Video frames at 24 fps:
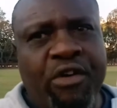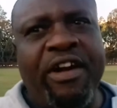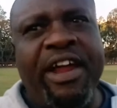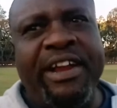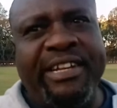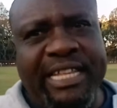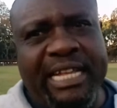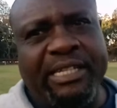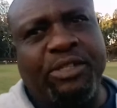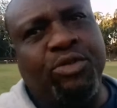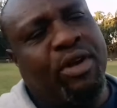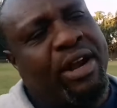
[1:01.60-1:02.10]

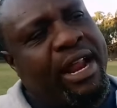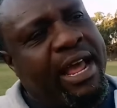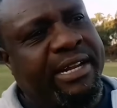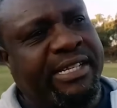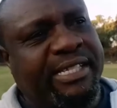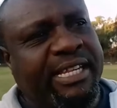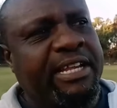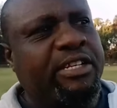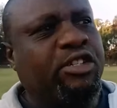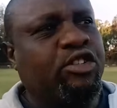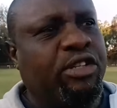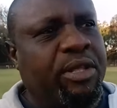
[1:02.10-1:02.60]
Correct, that's what
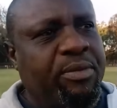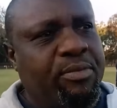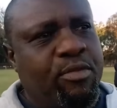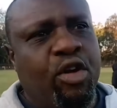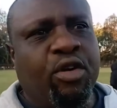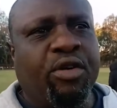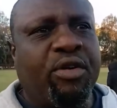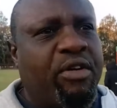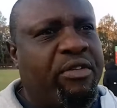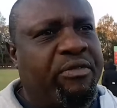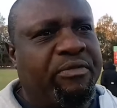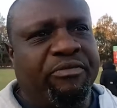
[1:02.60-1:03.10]
I said to them.
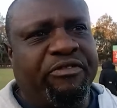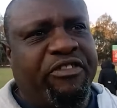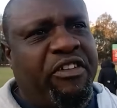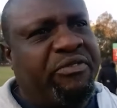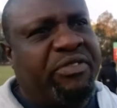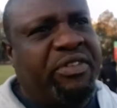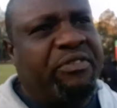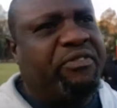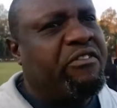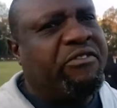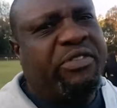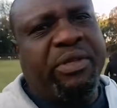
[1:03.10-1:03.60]
Look, on
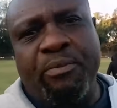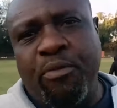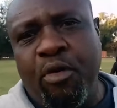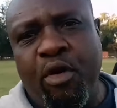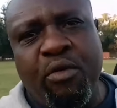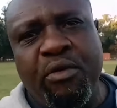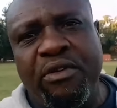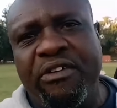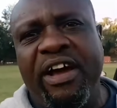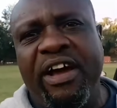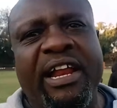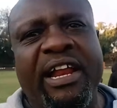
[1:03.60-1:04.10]
50-50
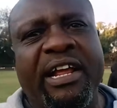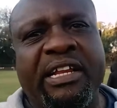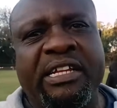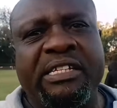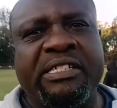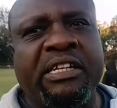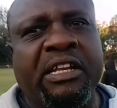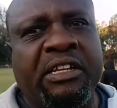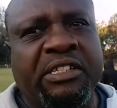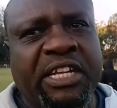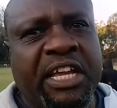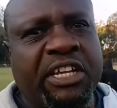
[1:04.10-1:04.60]
ball,
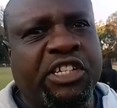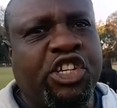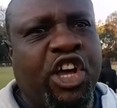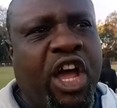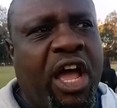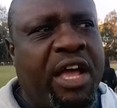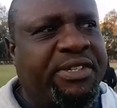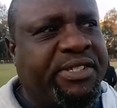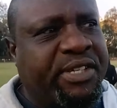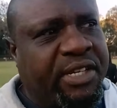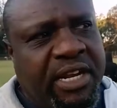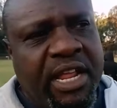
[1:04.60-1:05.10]
to take
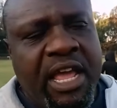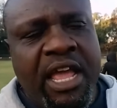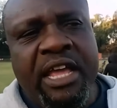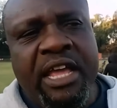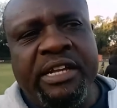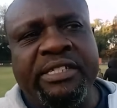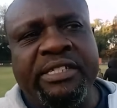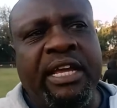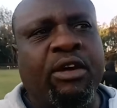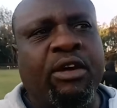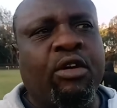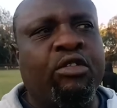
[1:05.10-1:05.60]
charge and
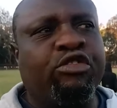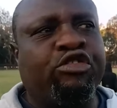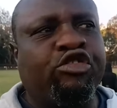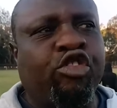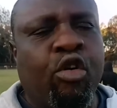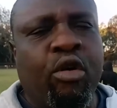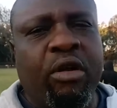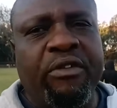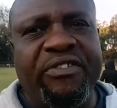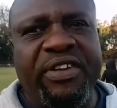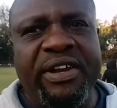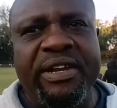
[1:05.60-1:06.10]
take
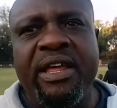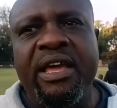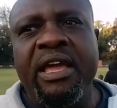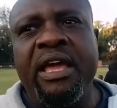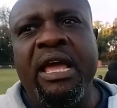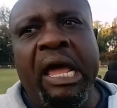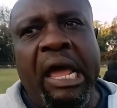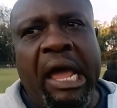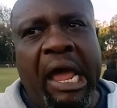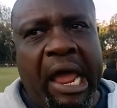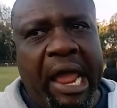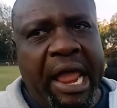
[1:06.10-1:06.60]
control of it
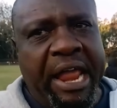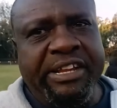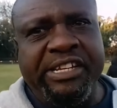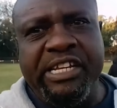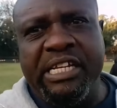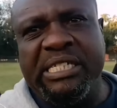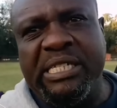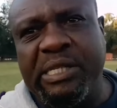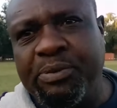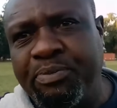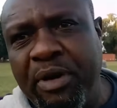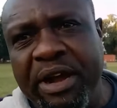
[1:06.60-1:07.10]
and
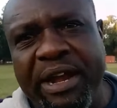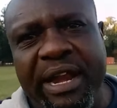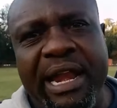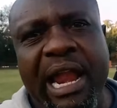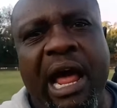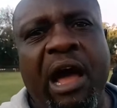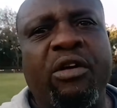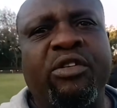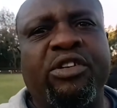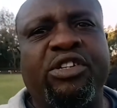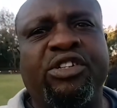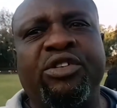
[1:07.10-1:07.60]
just spread
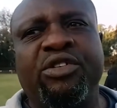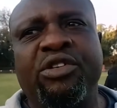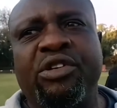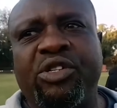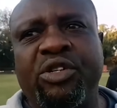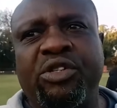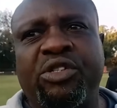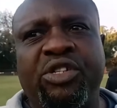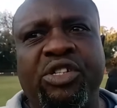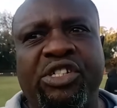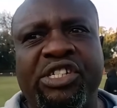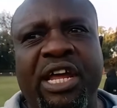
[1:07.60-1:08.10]
it out
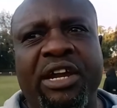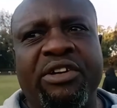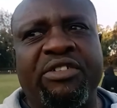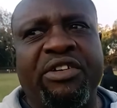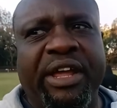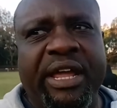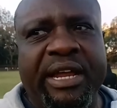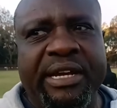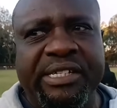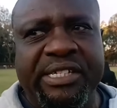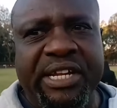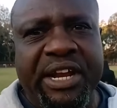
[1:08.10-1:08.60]
to
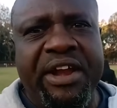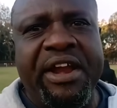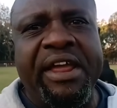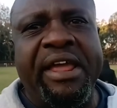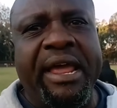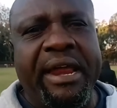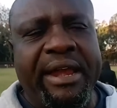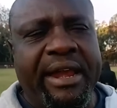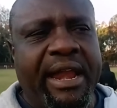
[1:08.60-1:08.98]
Cedric and Derek.